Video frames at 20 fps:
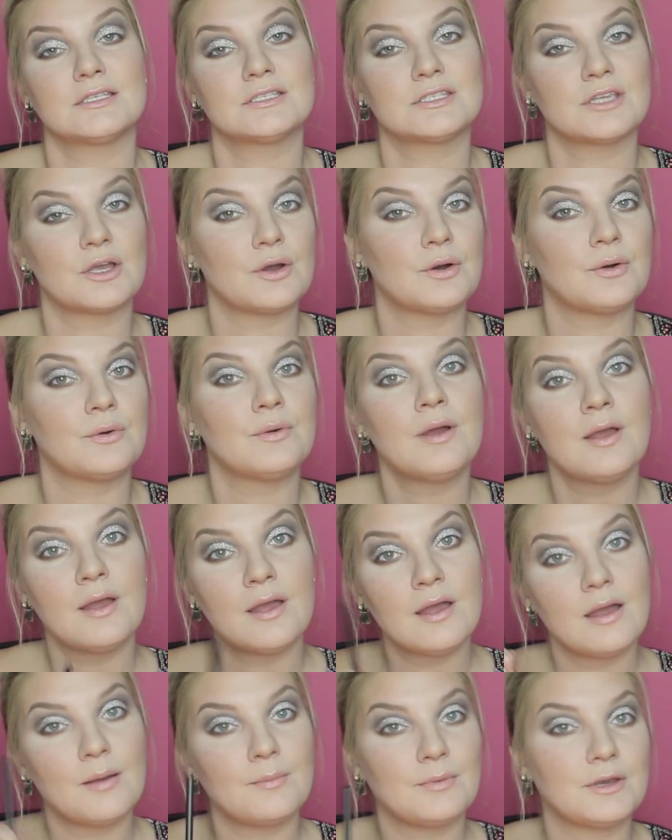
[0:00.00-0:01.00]
so
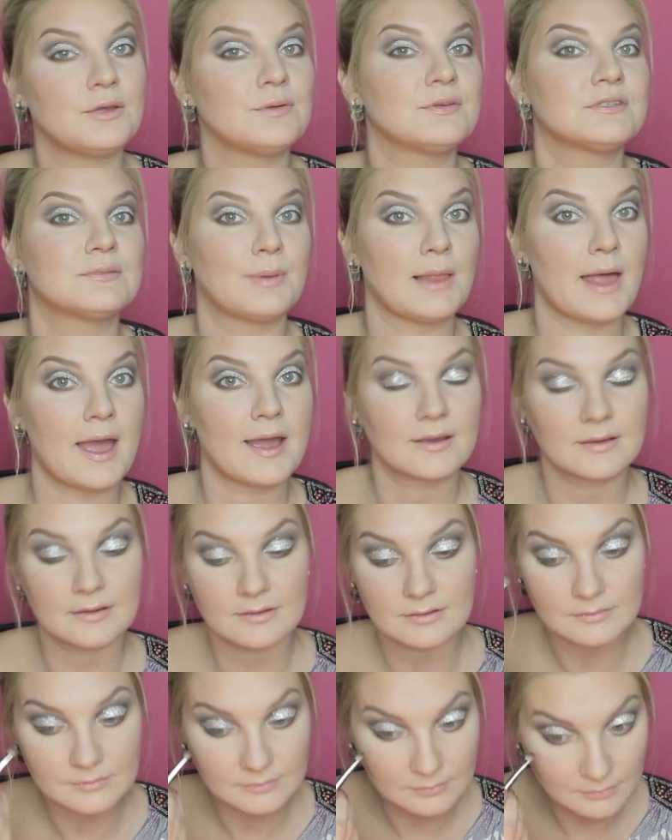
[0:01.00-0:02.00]
I'm gonna use black.